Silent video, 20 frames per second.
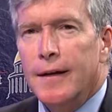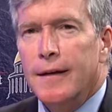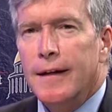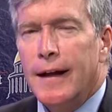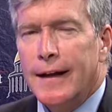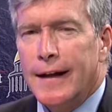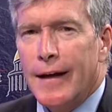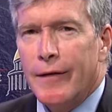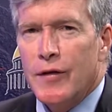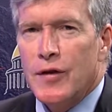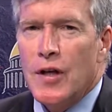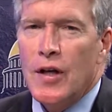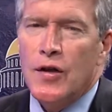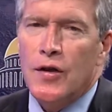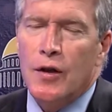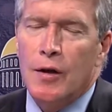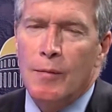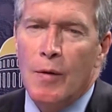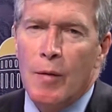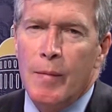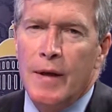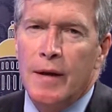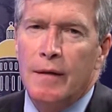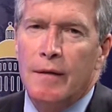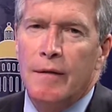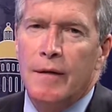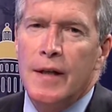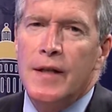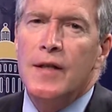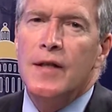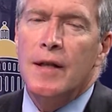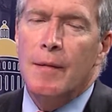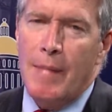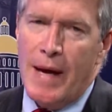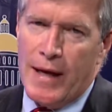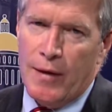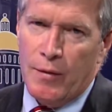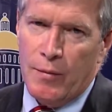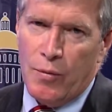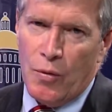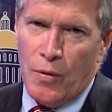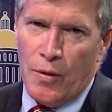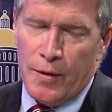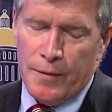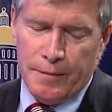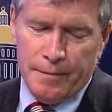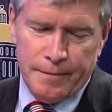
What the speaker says: That conversation in a moment. This is the Maddy Report.